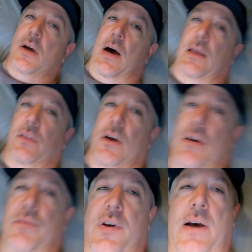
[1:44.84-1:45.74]
I
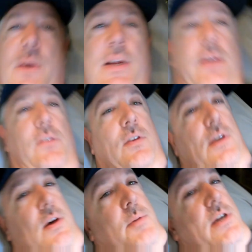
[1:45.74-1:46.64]
love how it has the
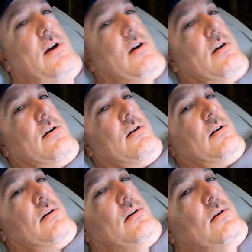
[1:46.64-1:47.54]
cubby here
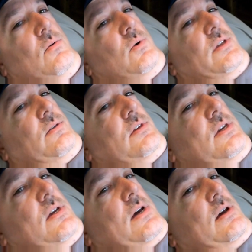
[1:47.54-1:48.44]
with
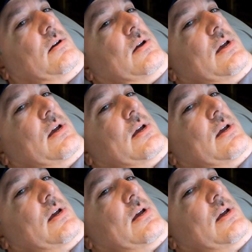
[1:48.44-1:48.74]
the